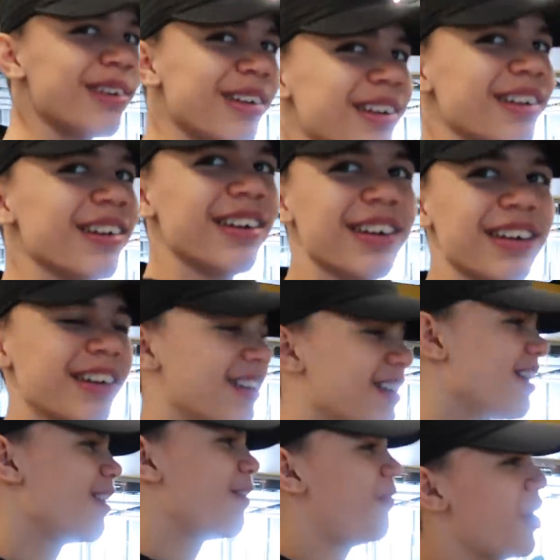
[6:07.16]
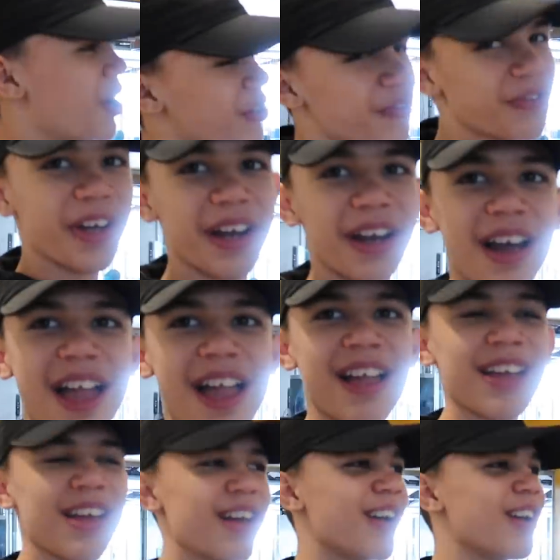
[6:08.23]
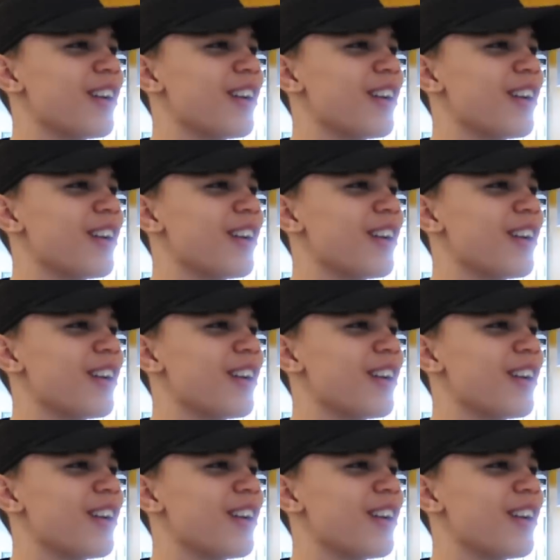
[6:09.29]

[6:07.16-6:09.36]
You want to get in the pool? How do you know there is a pool?